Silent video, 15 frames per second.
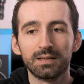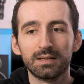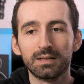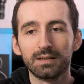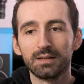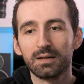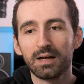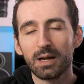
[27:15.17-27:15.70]

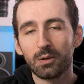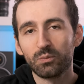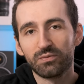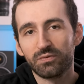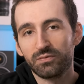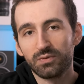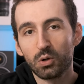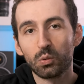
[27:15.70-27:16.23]
uh,
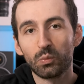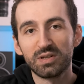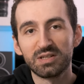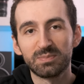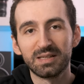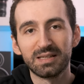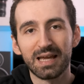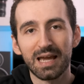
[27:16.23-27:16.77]
I've
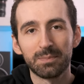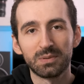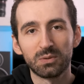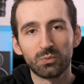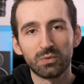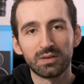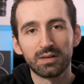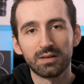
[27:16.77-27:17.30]
always been happy
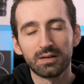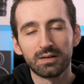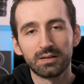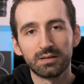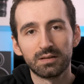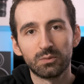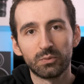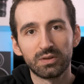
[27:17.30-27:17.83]
with
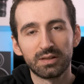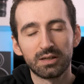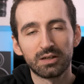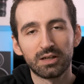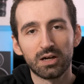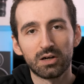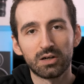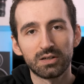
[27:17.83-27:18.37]
their, uh, with their
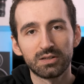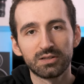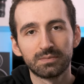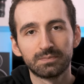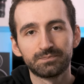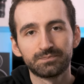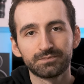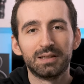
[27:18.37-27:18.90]
cards.
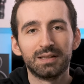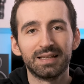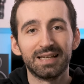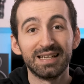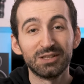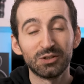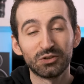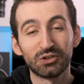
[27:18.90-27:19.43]

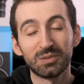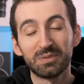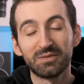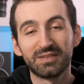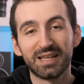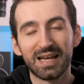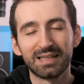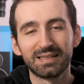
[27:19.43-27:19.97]
And on top
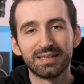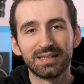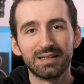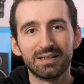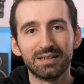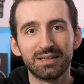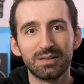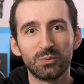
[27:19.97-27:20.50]
of that,
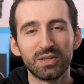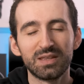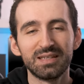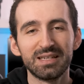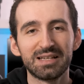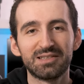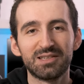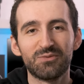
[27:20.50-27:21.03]
uh, with
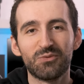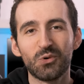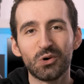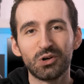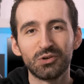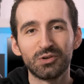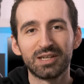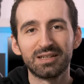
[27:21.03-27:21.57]
the
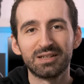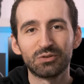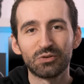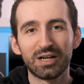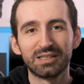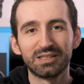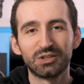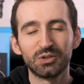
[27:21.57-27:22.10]
X-T4 you can
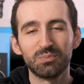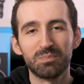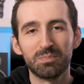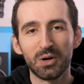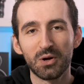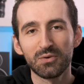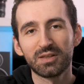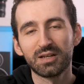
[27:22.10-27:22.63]
write to
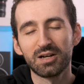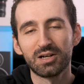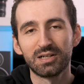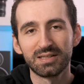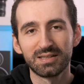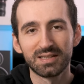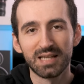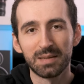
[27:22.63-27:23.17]
both
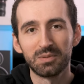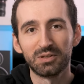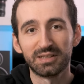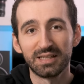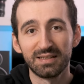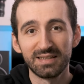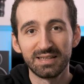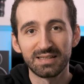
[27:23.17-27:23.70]
cards
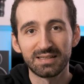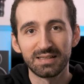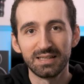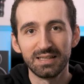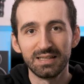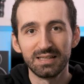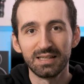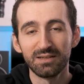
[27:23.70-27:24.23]

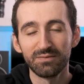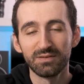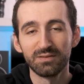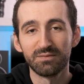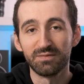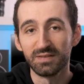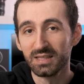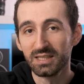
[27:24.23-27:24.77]
simultaneously,
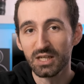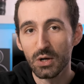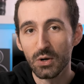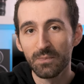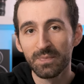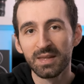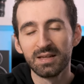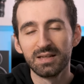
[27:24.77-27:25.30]
even
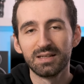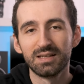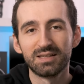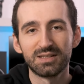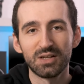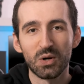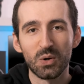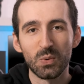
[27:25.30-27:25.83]
video.
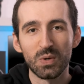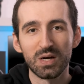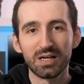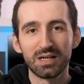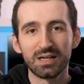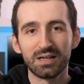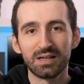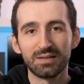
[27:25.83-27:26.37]
So
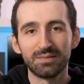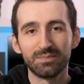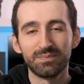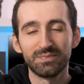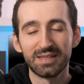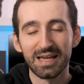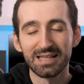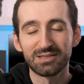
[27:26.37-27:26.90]
uh,
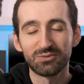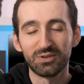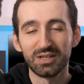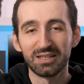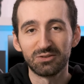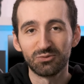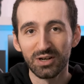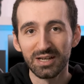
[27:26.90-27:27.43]
that's
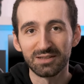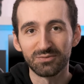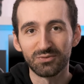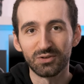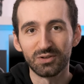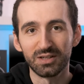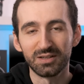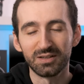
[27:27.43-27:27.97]
really great
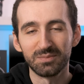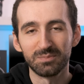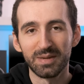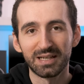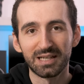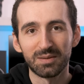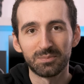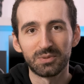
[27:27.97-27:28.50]
for uh,
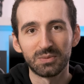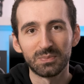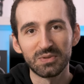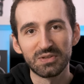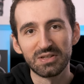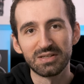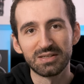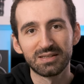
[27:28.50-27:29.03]
backup
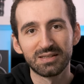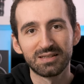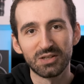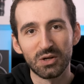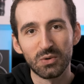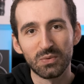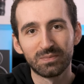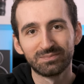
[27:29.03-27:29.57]
purposes,
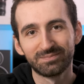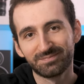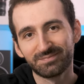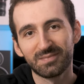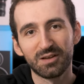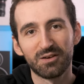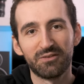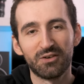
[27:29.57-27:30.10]
so
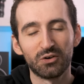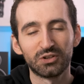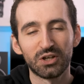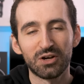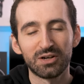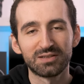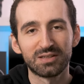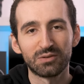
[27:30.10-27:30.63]

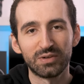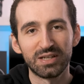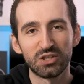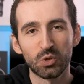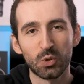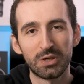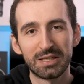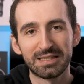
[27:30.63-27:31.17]
Photogs
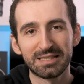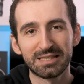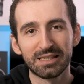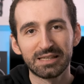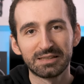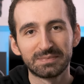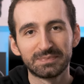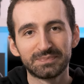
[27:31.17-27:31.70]

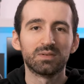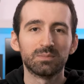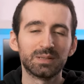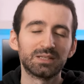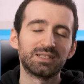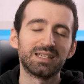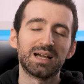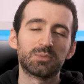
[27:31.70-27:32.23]
rejoice.
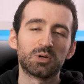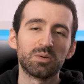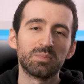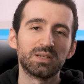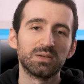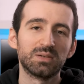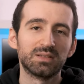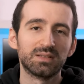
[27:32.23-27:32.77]
But yeah,
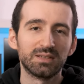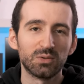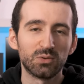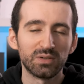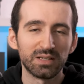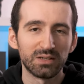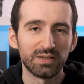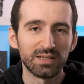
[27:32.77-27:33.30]
probably the
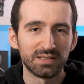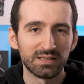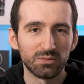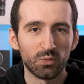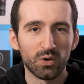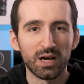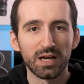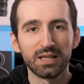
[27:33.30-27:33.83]
only
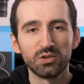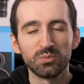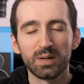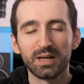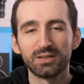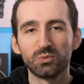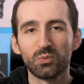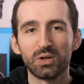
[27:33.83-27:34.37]
reason why you
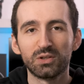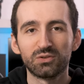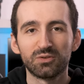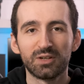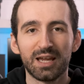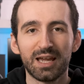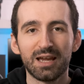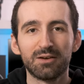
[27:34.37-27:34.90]
might want
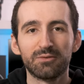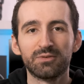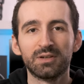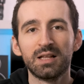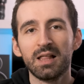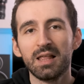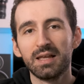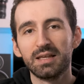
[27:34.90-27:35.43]
to have
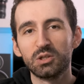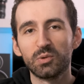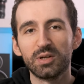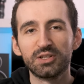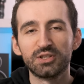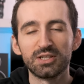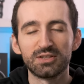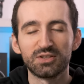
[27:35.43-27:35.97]

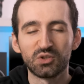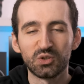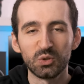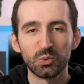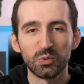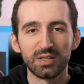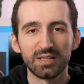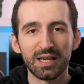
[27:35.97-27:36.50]
UHS
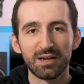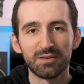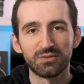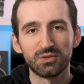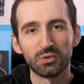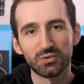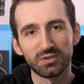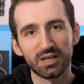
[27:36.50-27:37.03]
2 and
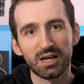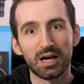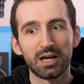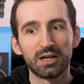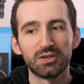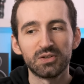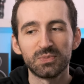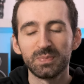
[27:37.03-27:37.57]
have those
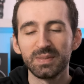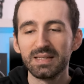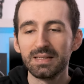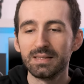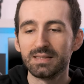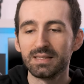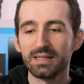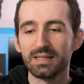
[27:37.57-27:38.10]
higher
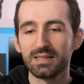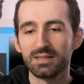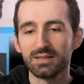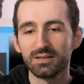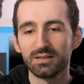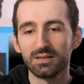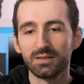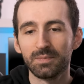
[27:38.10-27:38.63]
speeds
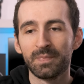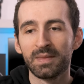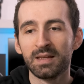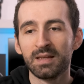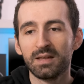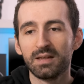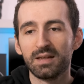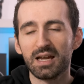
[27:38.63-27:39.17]
is uh,
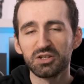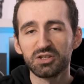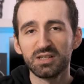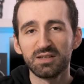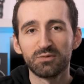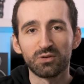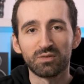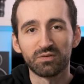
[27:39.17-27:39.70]

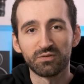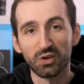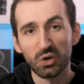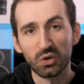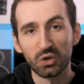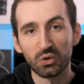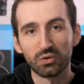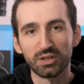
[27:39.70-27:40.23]
actually for
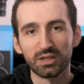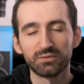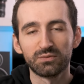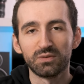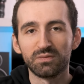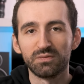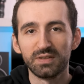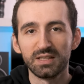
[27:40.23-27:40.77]
photo, not
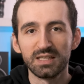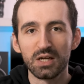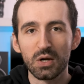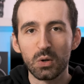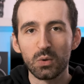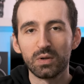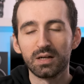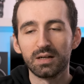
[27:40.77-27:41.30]
for
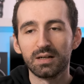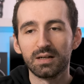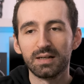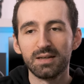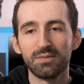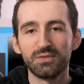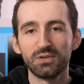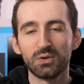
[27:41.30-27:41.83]
video. Uh,
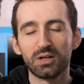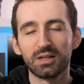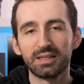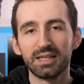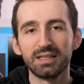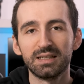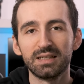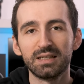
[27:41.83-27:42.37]
if you are
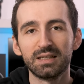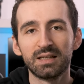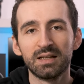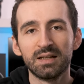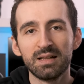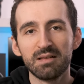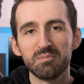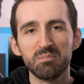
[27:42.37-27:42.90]
taking
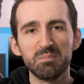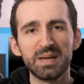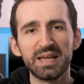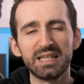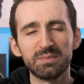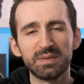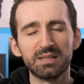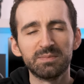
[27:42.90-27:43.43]

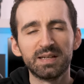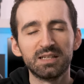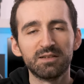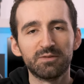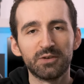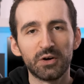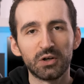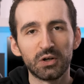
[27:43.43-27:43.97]
many, many, many
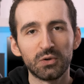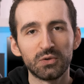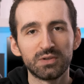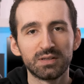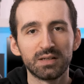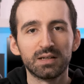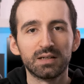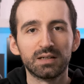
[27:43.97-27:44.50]

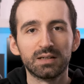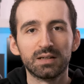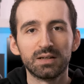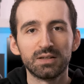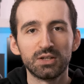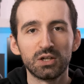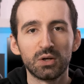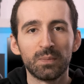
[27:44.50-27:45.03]
photos,
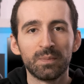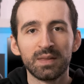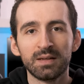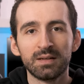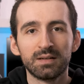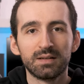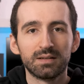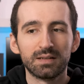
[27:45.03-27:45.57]
uh, you know,
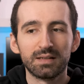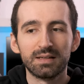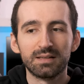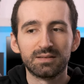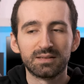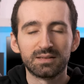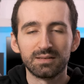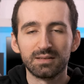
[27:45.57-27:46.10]

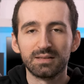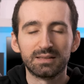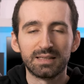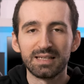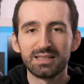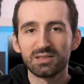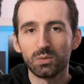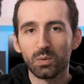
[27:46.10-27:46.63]
it, it
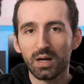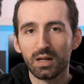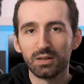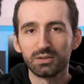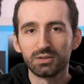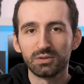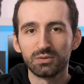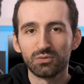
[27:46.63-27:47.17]
takes a
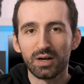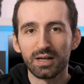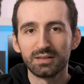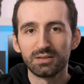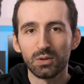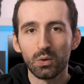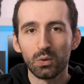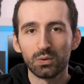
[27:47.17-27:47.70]
while to
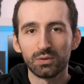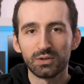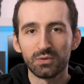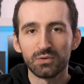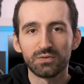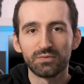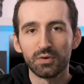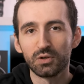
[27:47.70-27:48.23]
write all
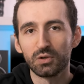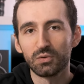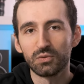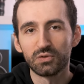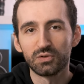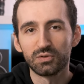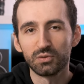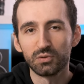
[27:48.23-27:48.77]
those
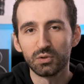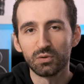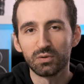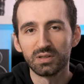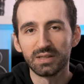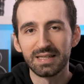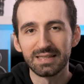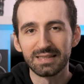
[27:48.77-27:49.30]
photos to
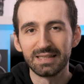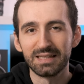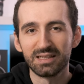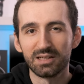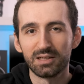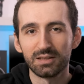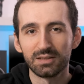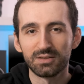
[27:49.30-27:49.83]
your SD
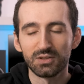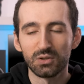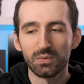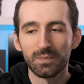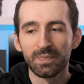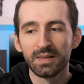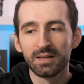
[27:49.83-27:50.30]
card. So